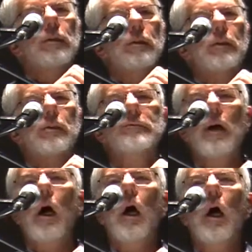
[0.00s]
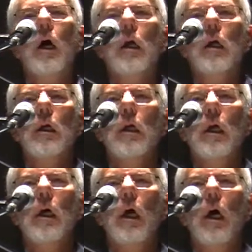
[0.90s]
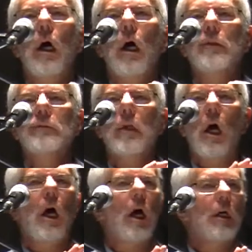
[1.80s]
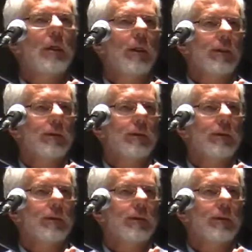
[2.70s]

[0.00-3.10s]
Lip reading: the spark of darkness